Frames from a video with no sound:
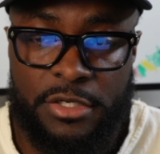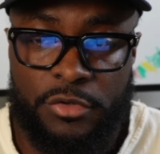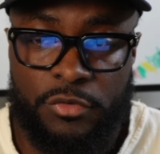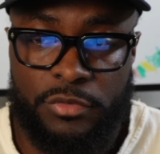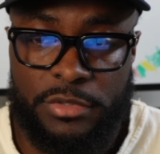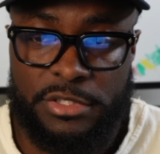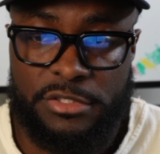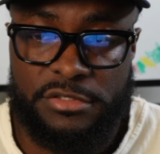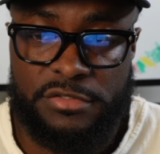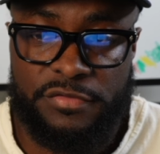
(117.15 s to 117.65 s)

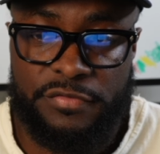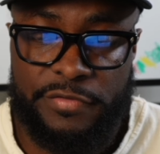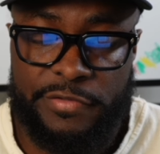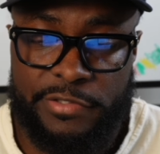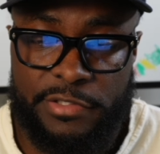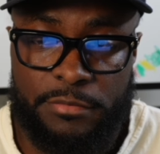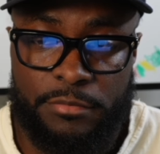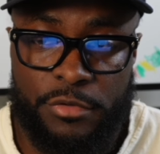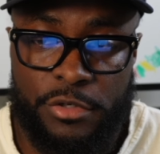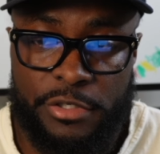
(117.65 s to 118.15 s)
when there's fear in
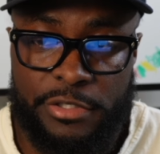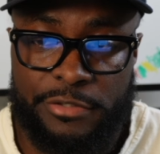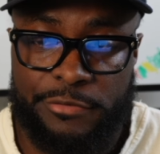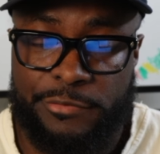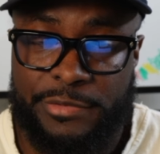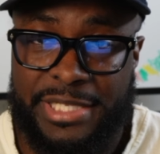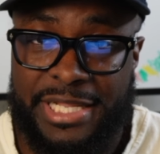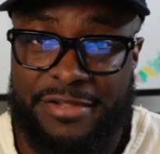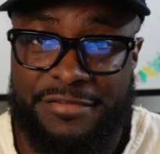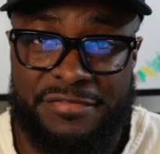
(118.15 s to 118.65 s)
the market,
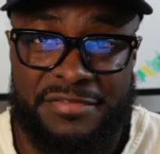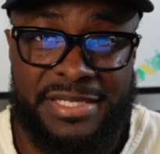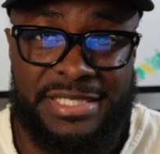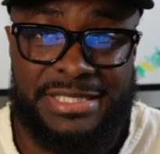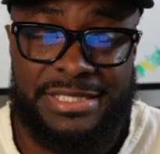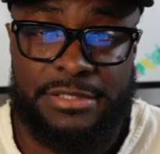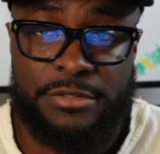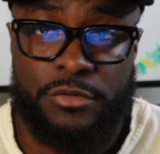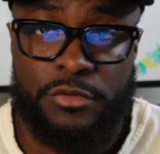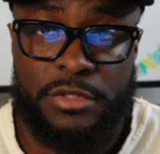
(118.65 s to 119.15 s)
when that VIX
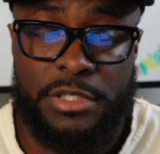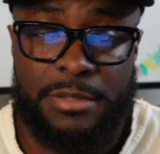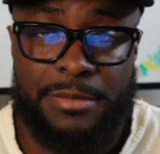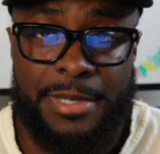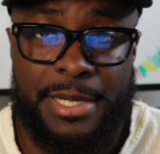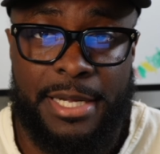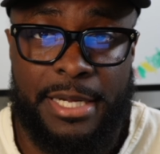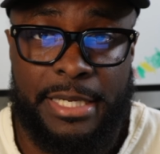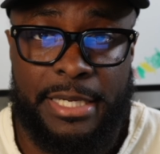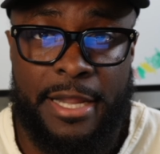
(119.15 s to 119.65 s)
is going up
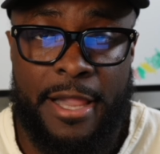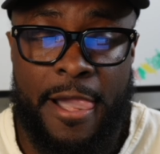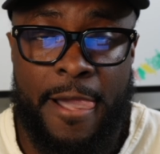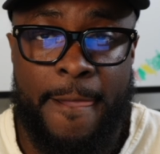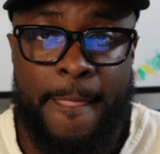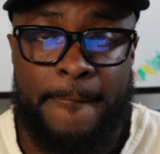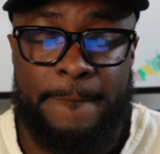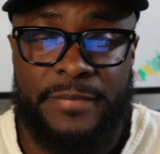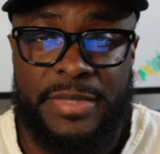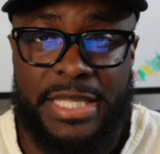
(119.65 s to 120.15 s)
high,
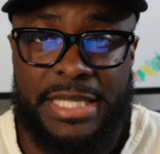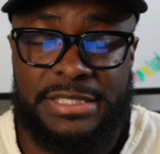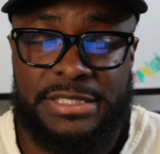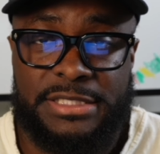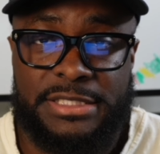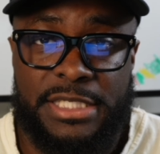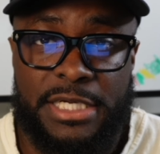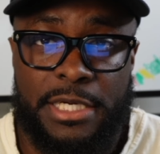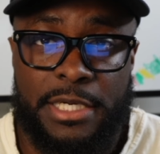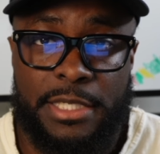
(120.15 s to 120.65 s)
that's a
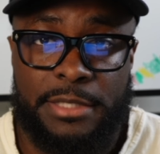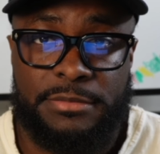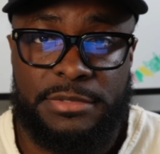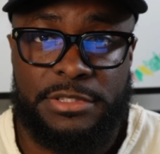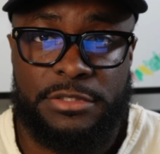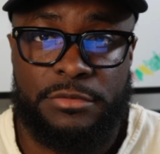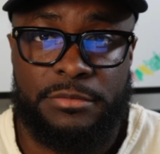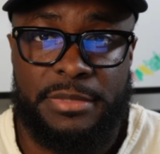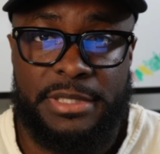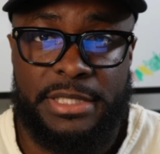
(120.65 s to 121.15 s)
time
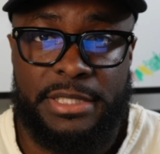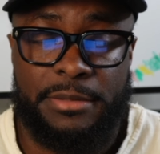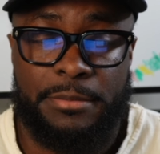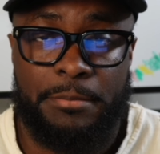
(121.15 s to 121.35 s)
to be